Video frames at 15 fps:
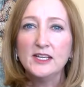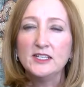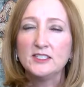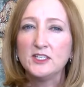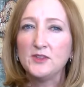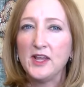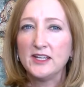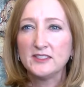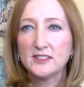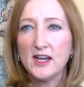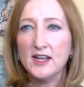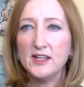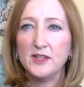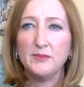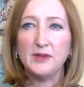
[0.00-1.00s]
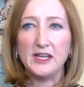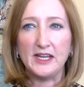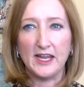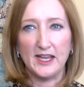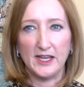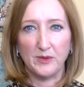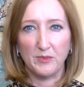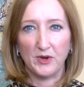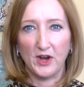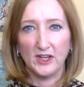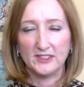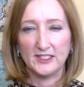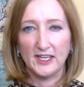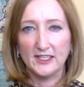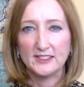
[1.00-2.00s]
So that's kind of the beginning
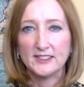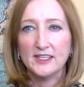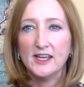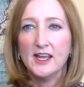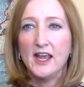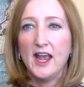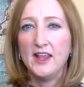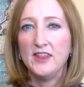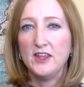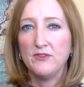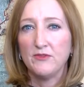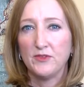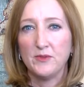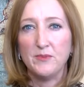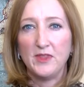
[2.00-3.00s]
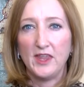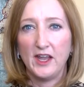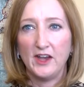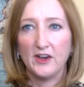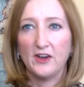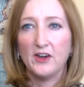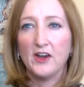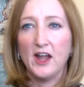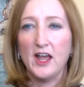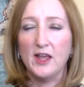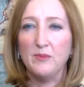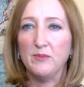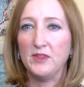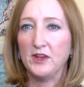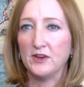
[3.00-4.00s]
process. And then from there,
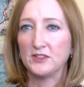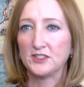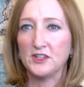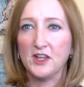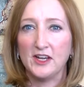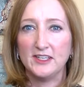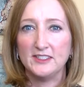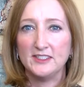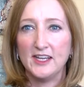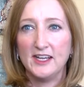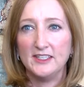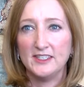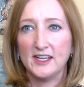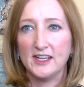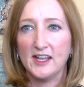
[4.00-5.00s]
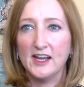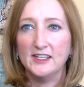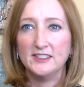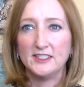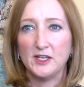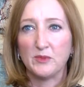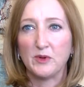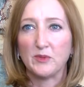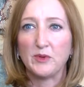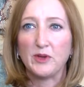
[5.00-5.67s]
um, there's a lot of state deadlines that we're